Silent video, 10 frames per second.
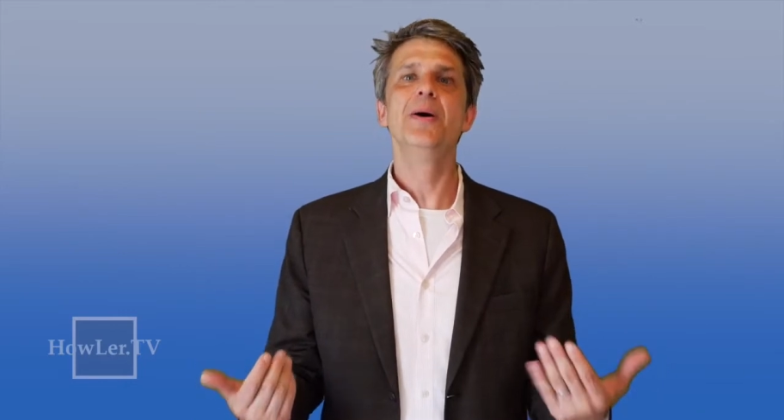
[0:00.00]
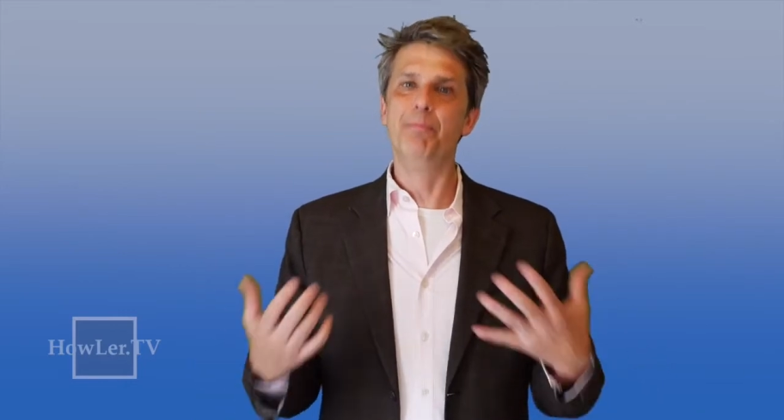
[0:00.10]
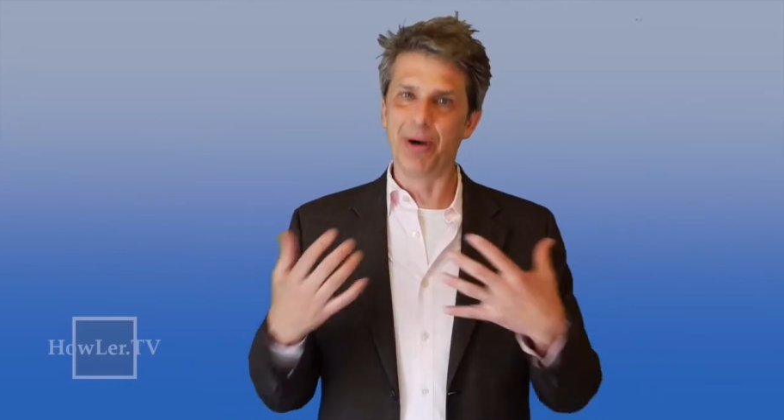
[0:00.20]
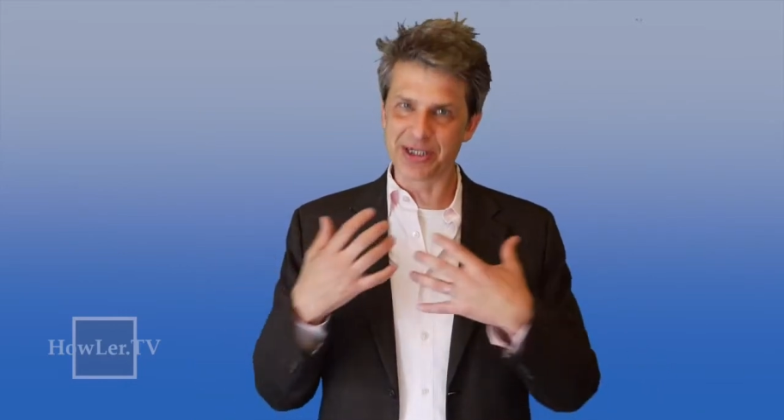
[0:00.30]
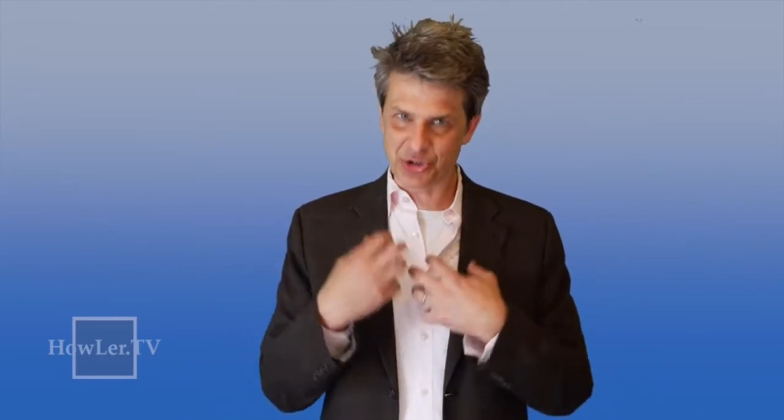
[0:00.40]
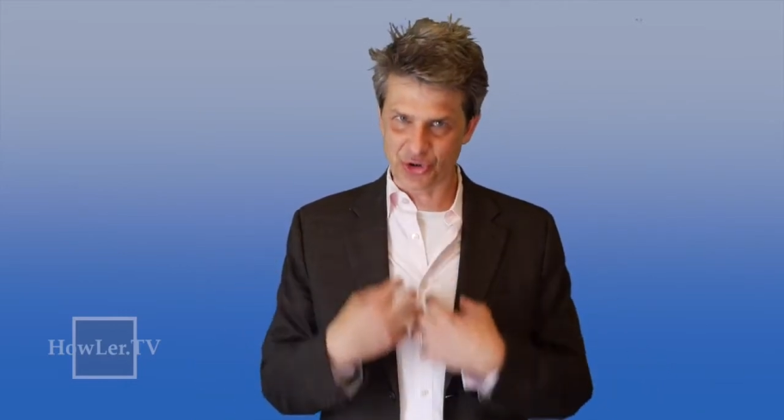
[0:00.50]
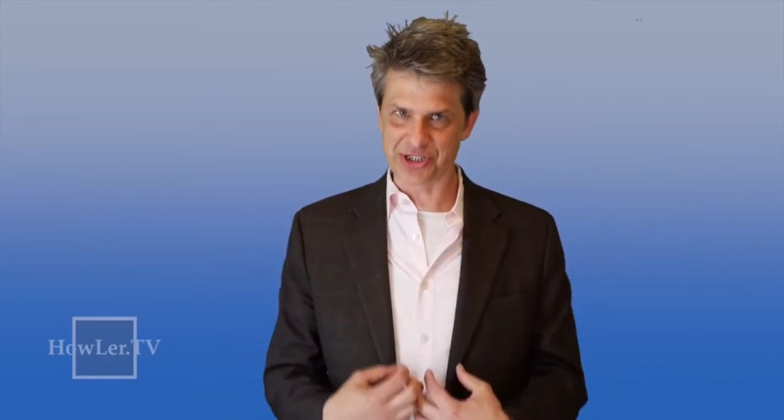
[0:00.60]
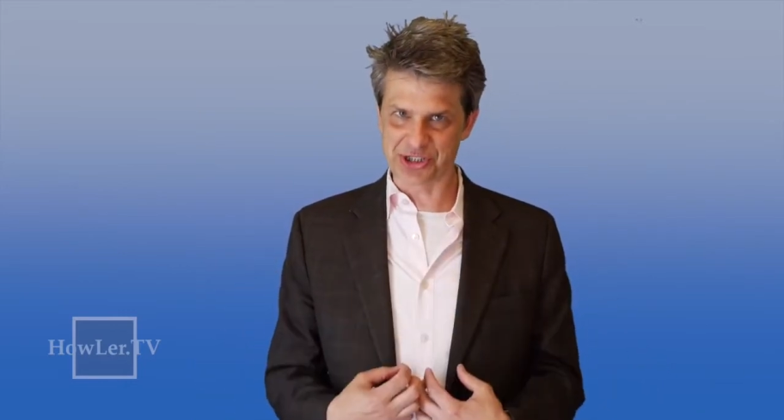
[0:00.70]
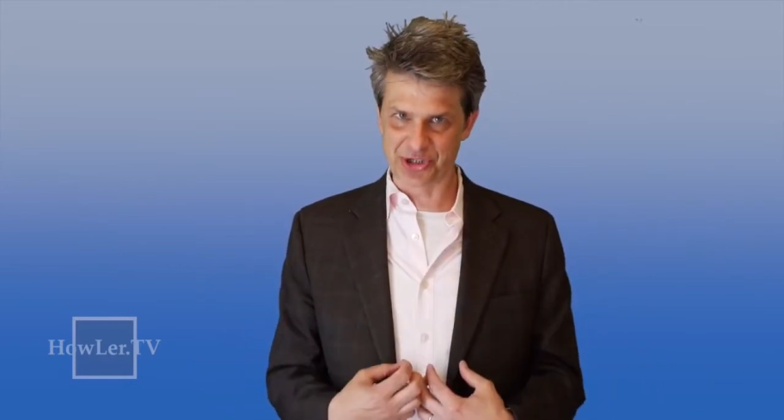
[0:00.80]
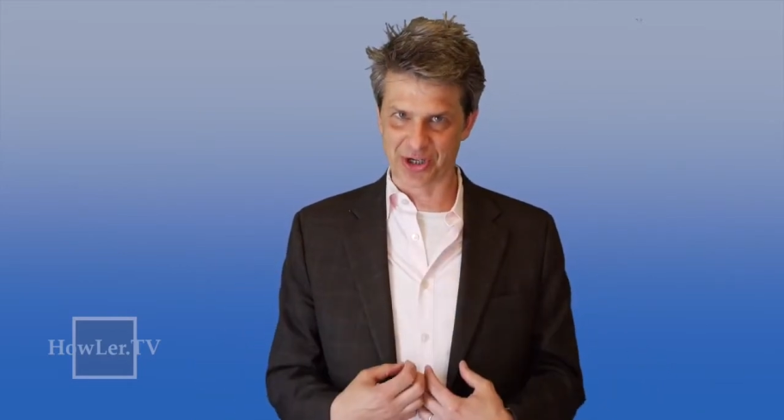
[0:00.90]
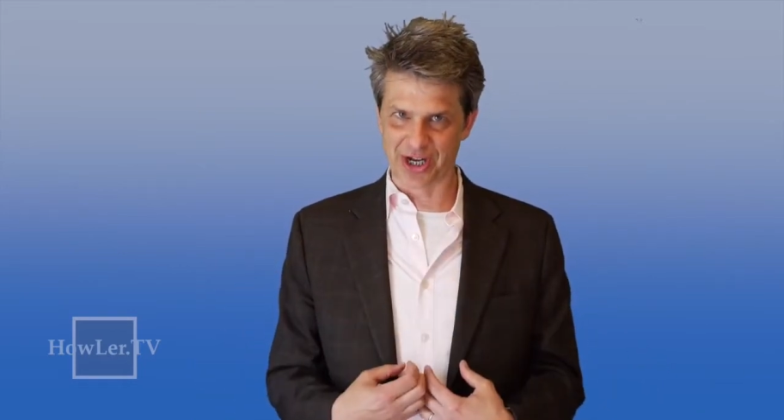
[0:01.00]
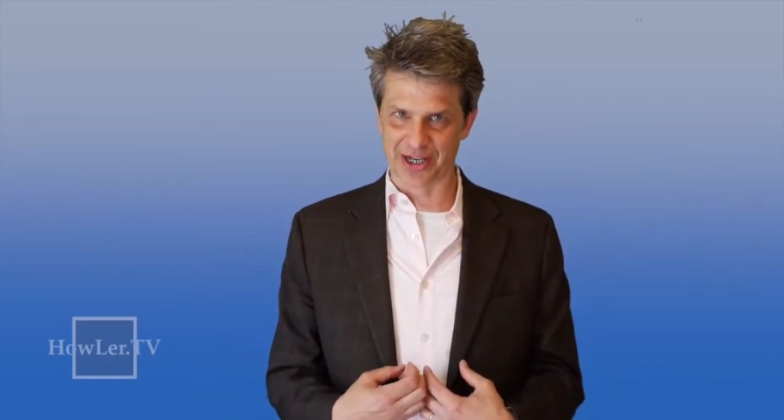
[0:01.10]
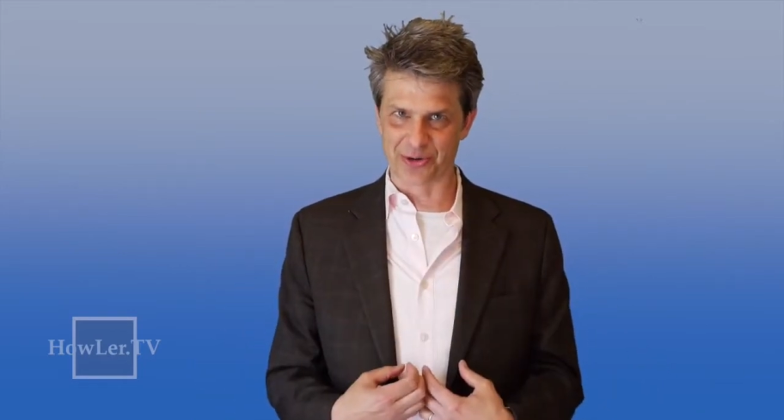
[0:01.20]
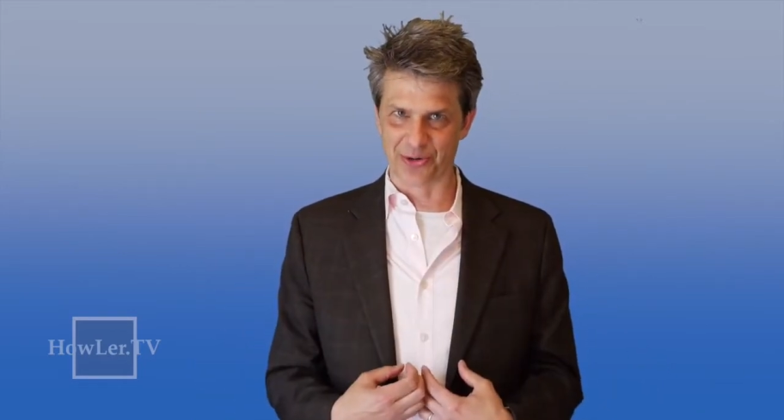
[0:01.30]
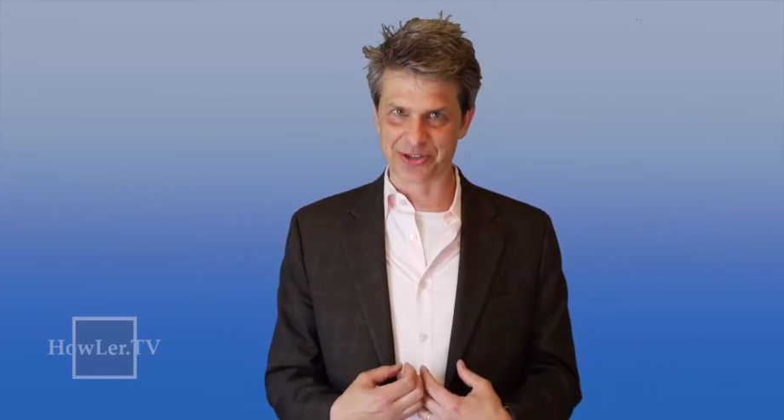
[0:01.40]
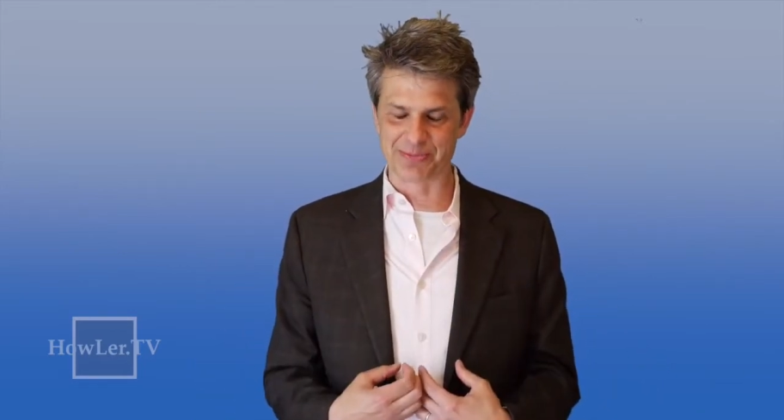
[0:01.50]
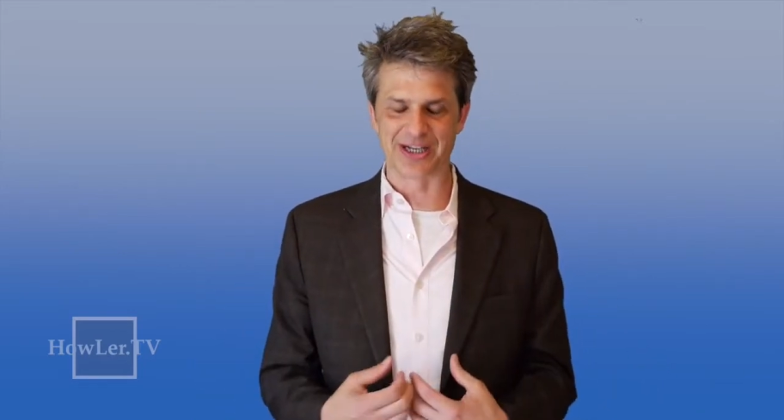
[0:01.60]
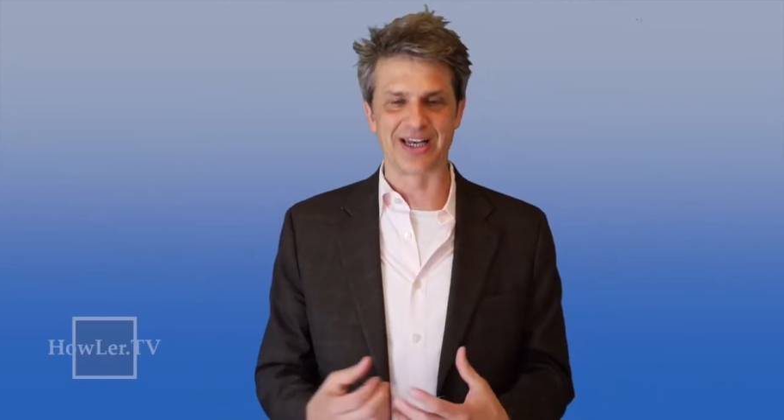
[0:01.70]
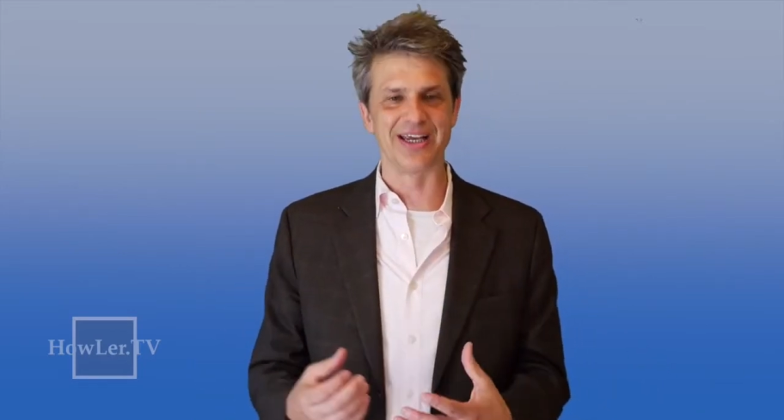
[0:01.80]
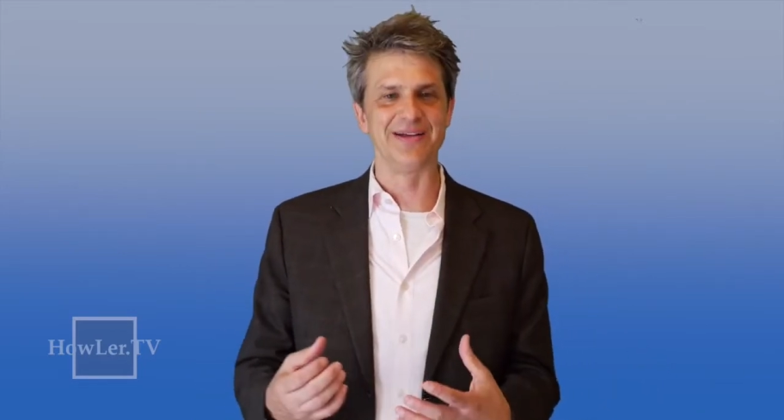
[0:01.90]
but trust your gut
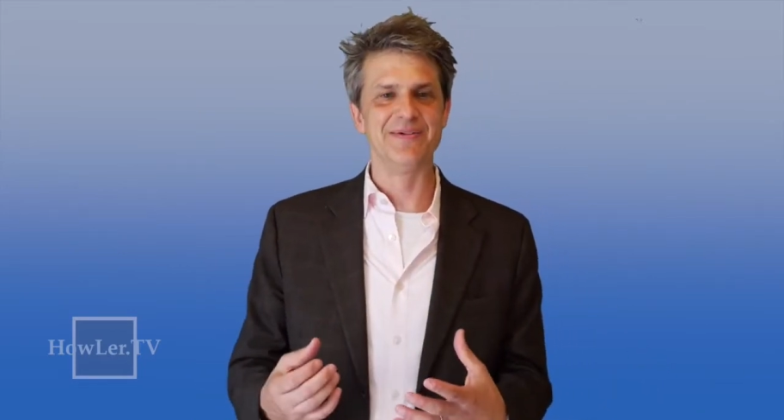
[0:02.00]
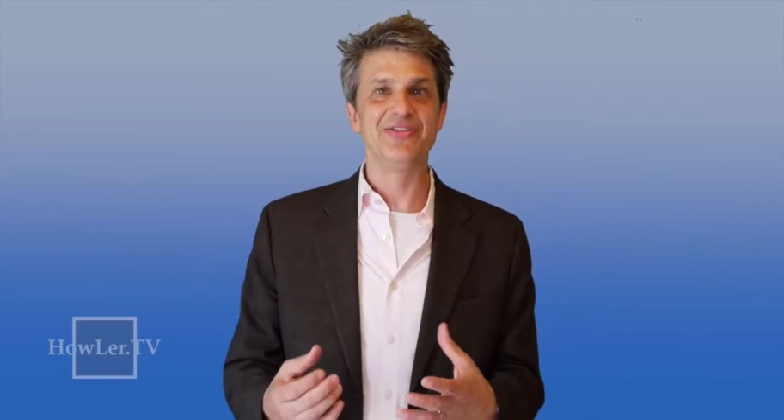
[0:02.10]
ultimately.